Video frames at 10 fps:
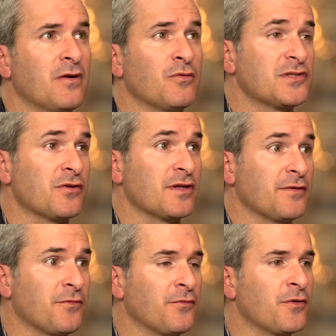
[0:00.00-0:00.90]
well,
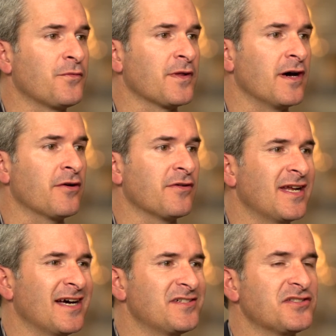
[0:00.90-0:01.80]
certainly for Food for the Hungry,
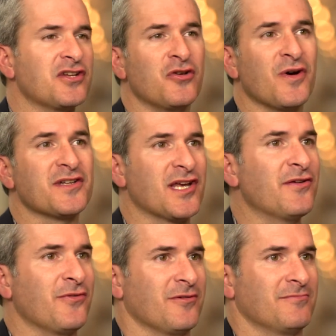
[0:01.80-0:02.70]
not just a U.S.
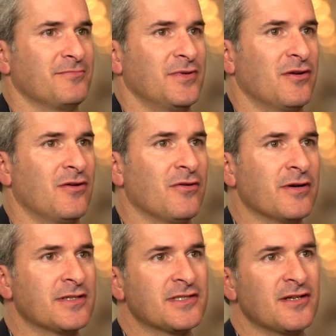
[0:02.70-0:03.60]
effort. You know,